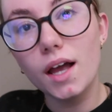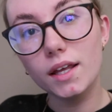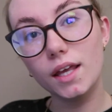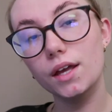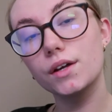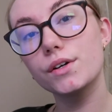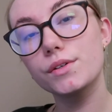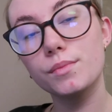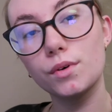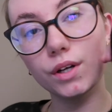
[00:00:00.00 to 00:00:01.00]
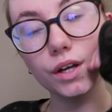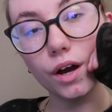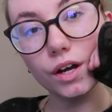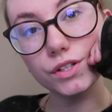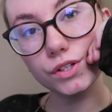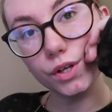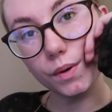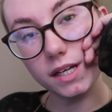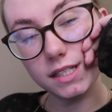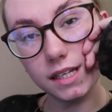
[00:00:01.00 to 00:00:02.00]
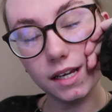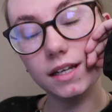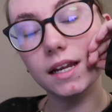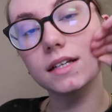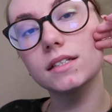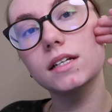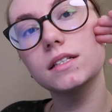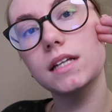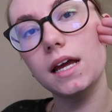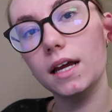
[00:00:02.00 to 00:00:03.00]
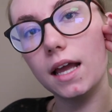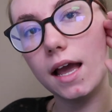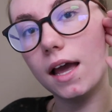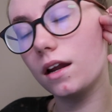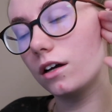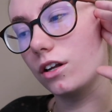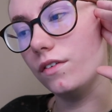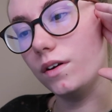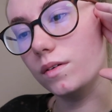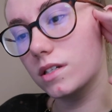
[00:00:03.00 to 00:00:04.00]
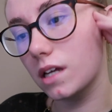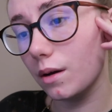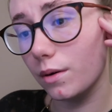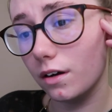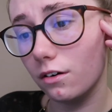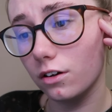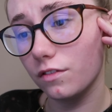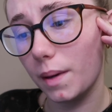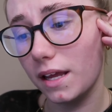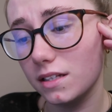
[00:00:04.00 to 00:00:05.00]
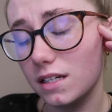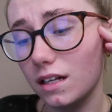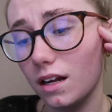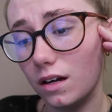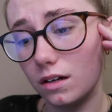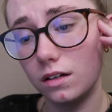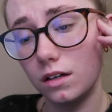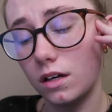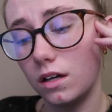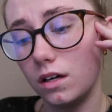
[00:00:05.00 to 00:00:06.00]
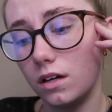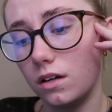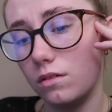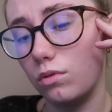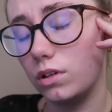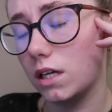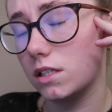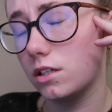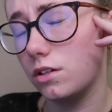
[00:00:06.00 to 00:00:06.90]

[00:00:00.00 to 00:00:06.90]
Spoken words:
Okay, good morning guys. So it is the next day again. I don't even know what day we are on of painting. Like, what day is it?